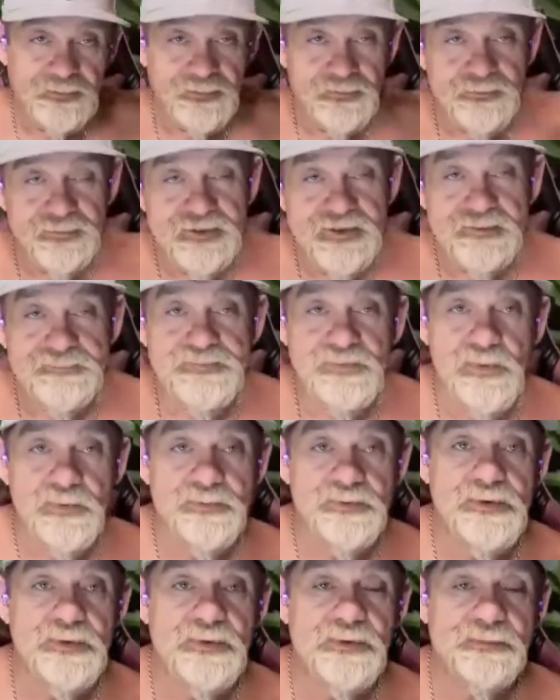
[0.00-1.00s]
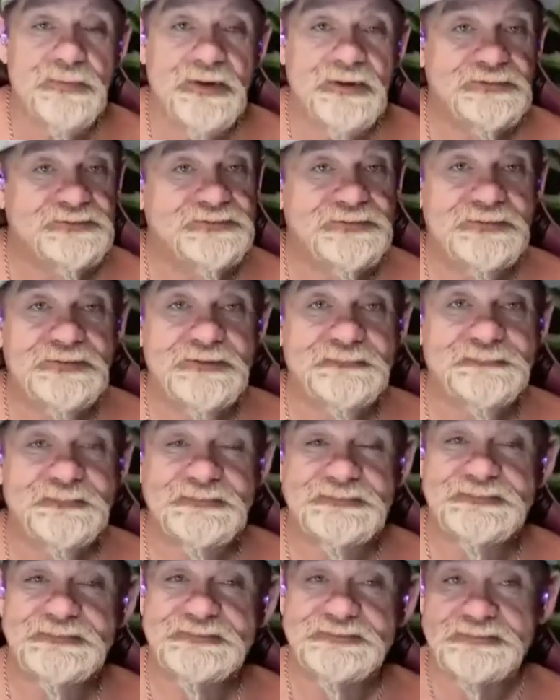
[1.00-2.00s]
We get up to where we're going, man. Sure enough,
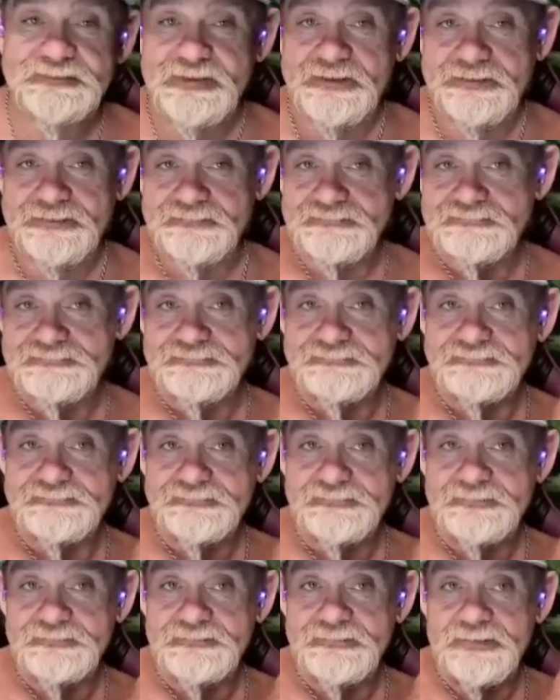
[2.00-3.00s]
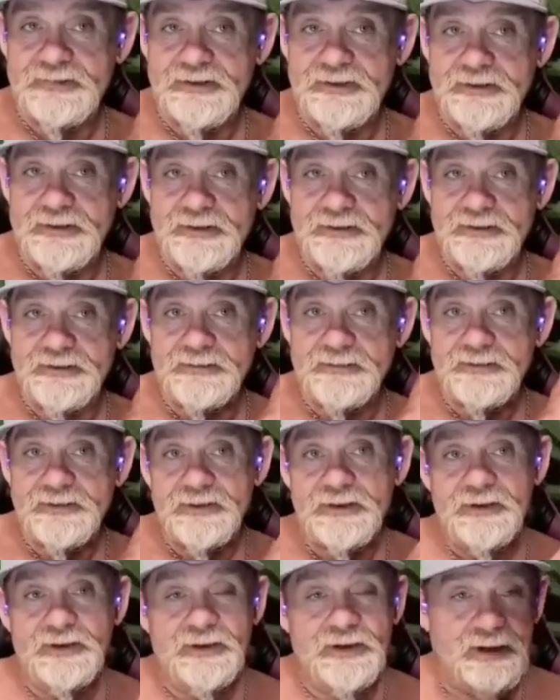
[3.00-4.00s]
there's just like a
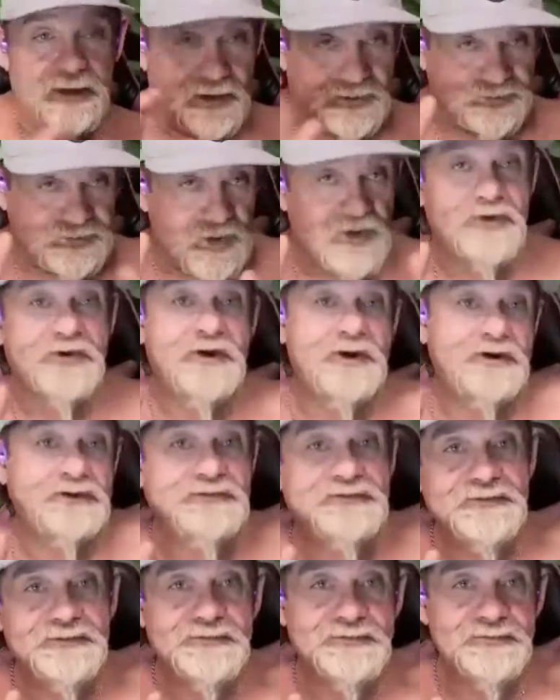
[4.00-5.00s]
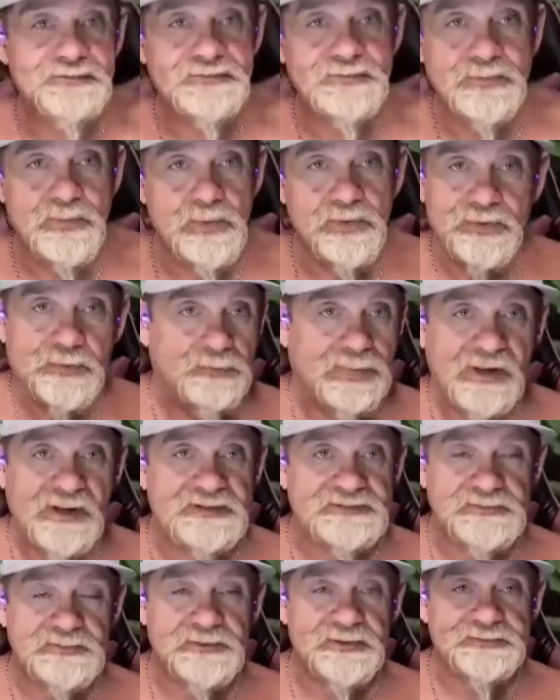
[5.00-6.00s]
turn into where the
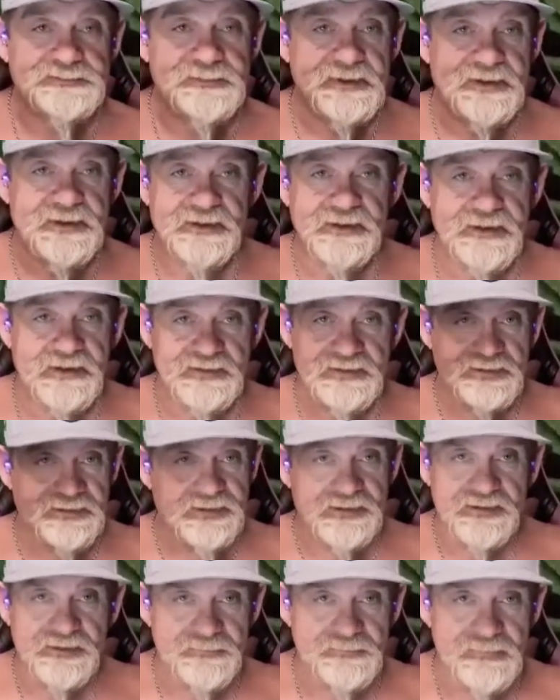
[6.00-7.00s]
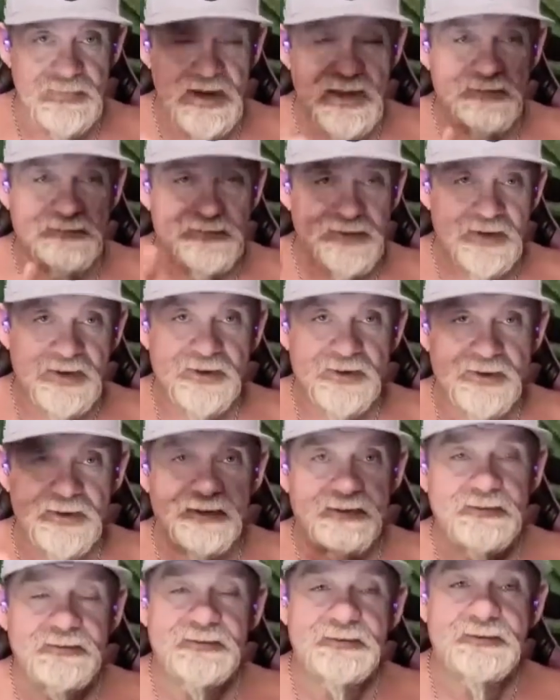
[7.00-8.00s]
place was, man, in a mountain
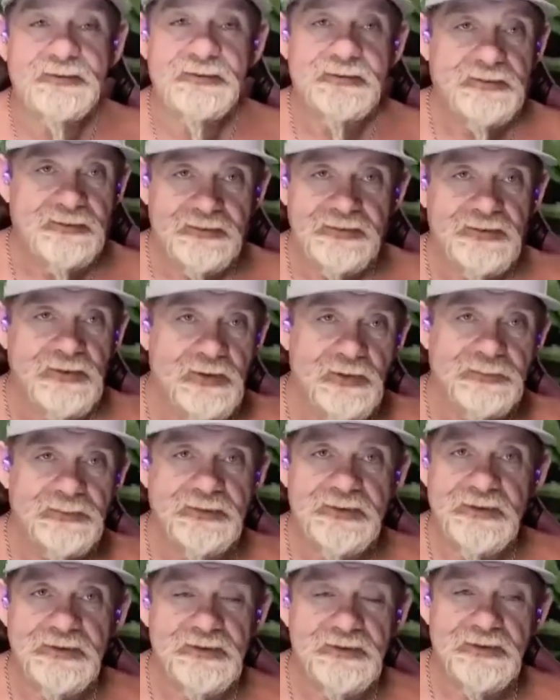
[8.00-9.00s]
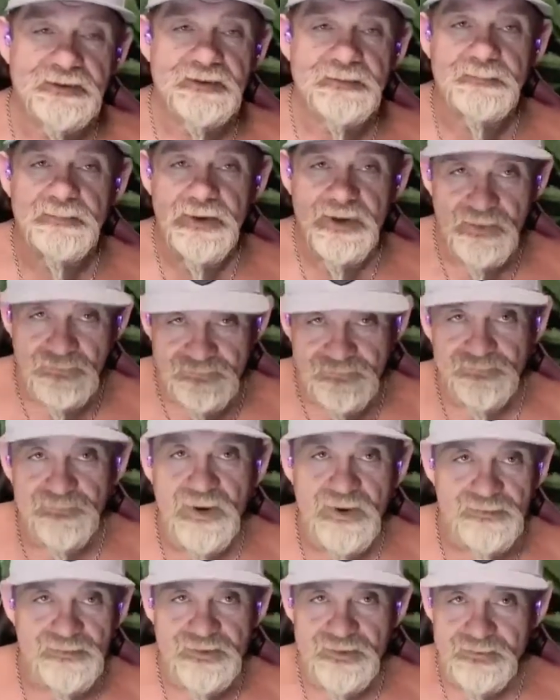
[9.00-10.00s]
area. Go up in there, but on the
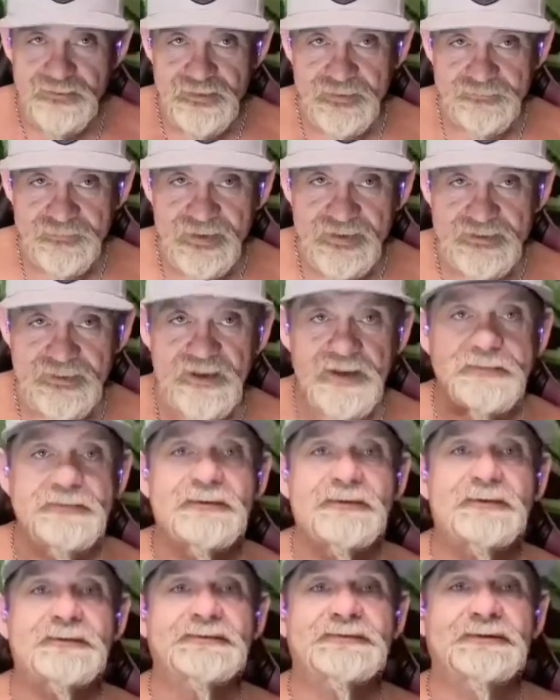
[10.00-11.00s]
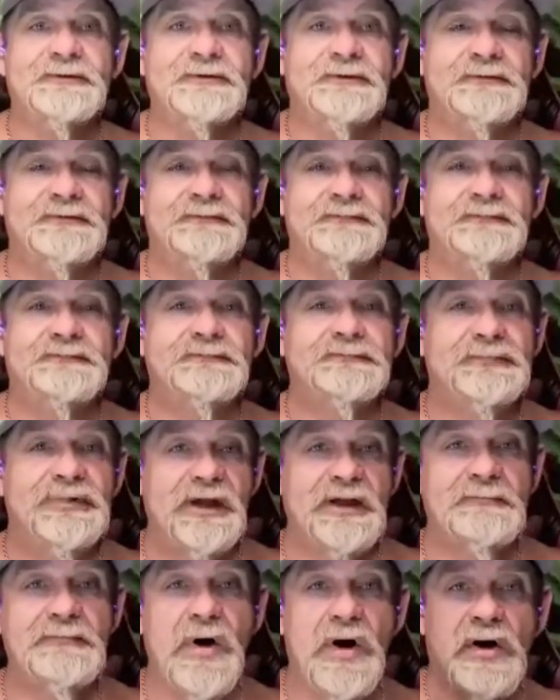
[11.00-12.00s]
road there on that main highway, there was a
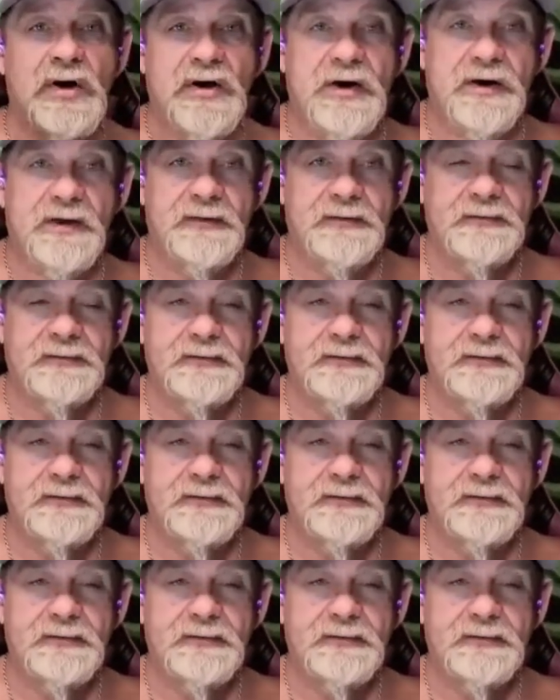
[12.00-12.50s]
big bar.